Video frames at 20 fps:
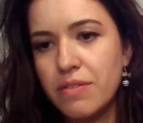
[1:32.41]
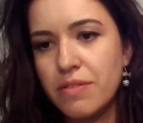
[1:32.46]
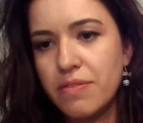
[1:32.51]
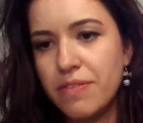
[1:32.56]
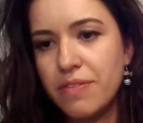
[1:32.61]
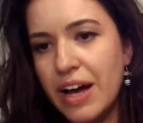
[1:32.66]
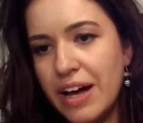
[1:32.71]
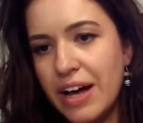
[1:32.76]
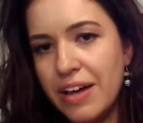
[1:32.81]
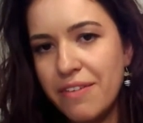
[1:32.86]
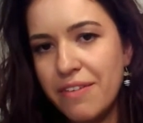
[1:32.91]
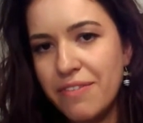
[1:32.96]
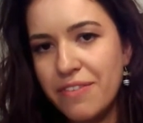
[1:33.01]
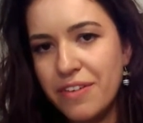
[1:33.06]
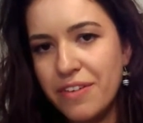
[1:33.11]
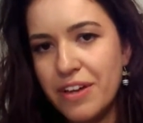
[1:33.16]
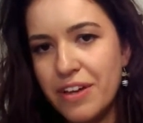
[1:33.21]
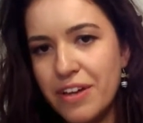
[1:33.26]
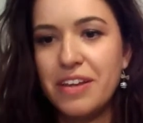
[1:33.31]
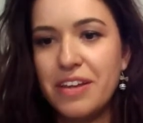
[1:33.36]
5,
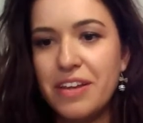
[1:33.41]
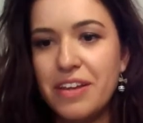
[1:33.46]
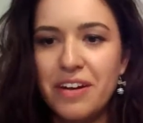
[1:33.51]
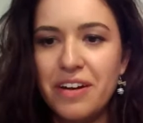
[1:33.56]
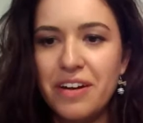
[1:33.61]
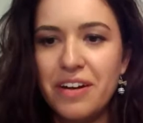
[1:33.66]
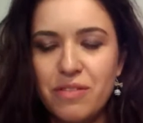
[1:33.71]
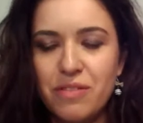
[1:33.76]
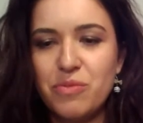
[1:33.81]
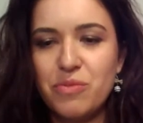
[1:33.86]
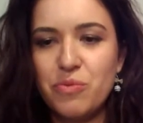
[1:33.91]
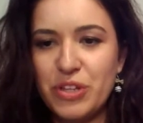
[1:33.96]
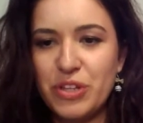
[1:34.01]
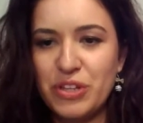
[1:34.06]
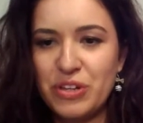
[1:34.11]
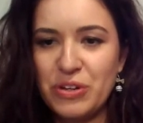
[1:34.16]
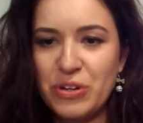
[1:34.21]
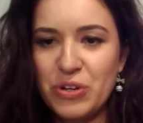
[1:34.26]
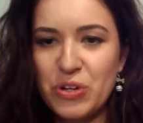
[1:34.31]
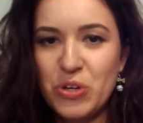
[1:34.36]
and then
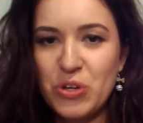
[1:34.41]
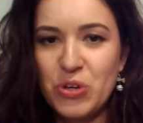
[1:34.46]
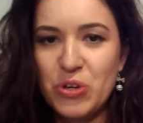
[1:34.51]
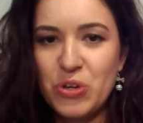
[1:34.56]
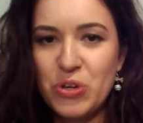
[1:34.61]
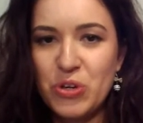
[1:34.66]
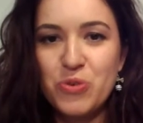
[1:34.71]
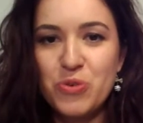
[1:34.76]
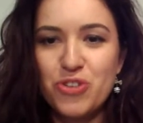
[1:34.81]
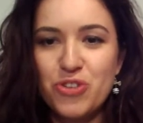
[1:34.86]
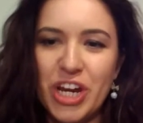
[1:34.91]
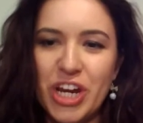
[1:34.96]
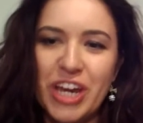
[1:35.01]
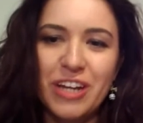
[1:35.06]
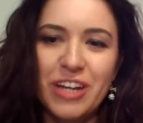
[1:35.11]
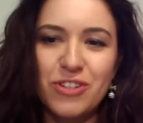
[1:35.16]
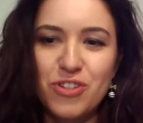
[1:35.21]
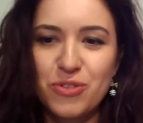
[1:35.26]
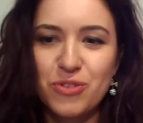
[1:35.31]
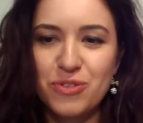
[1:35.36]
with a huge
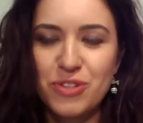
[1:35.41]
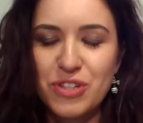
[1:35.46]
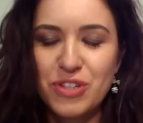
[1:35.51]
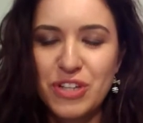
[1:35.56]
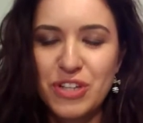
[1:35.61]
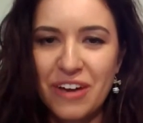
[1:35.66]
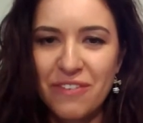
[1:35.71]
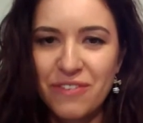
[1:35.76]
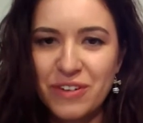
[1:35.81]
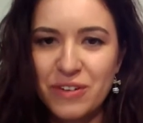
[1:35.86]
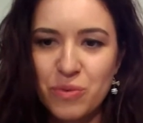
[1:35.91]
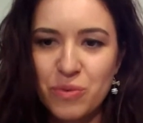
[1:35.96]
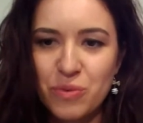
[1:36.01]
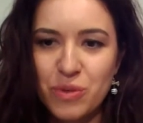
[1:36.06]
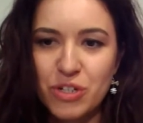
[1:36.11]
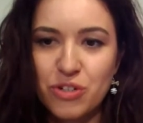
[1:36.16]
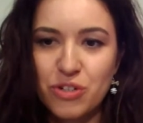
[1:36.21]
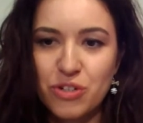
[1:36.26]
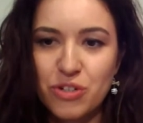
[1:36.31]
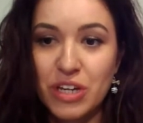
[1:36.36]
change to 7,
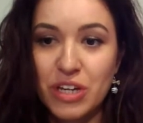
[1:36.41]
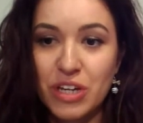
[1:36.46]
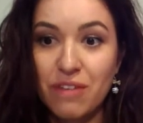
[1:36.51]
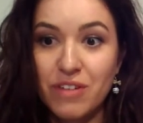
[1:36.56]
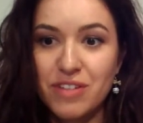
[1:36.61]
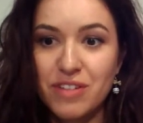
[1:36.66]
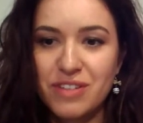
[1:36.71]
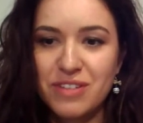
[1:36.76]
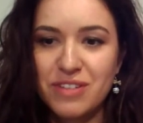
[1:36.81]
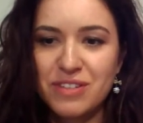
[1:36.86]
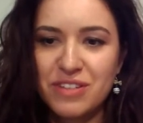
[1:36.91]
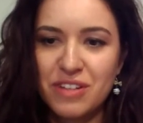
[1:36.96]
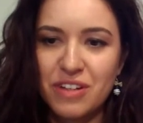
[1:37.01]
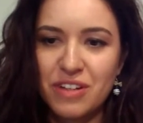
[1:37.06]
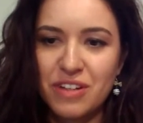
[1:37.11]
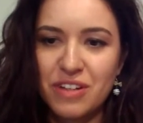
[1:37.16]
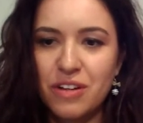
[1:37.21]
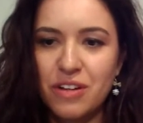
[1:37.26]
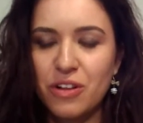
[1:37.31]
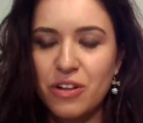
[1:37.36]
which gave us
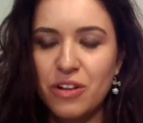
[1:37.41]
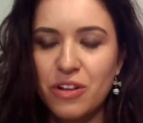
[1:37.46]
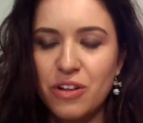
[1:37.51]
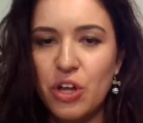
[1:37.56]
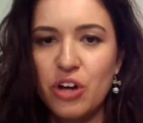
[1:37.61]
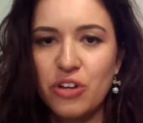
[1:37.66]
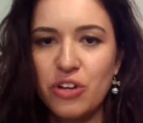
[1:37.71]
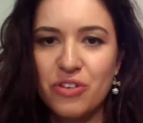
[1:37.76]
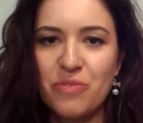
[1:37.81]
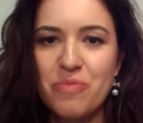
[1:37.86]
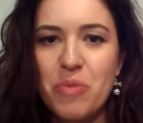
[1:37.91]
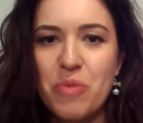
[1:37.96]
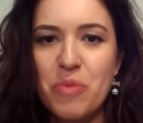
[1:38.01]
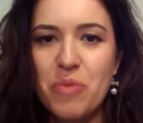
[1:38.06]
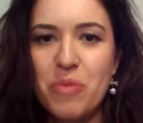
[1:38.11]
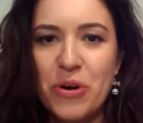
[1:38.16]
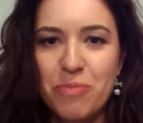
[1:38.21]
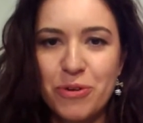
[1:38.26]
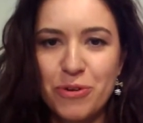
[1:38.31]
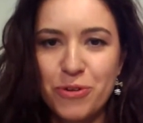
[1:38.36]
a lot of
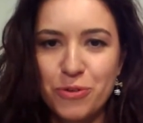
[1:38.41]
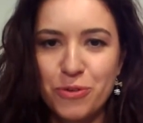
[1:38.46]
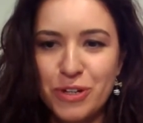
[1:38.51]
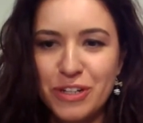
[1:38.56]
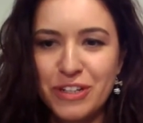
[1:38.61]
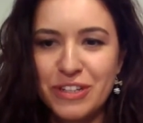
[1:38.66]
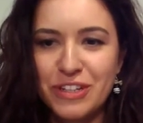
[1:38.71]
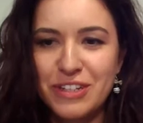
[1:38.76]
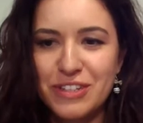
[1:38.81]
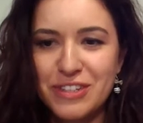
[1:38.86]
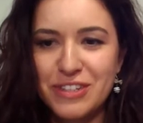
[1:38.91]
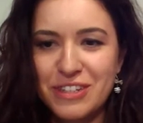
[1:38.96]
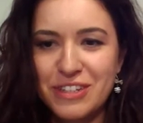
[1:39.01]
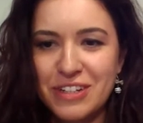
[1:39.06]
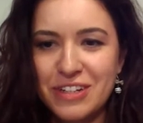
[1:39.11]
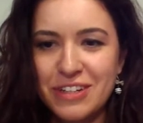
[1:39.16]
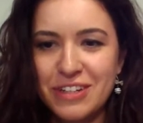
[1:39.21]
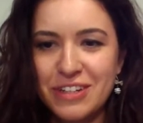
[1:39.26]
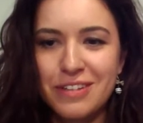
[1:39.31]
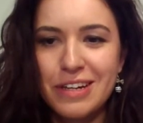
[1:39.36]
more opportunities
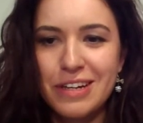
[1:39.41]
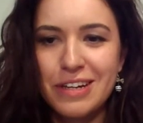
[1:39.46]
and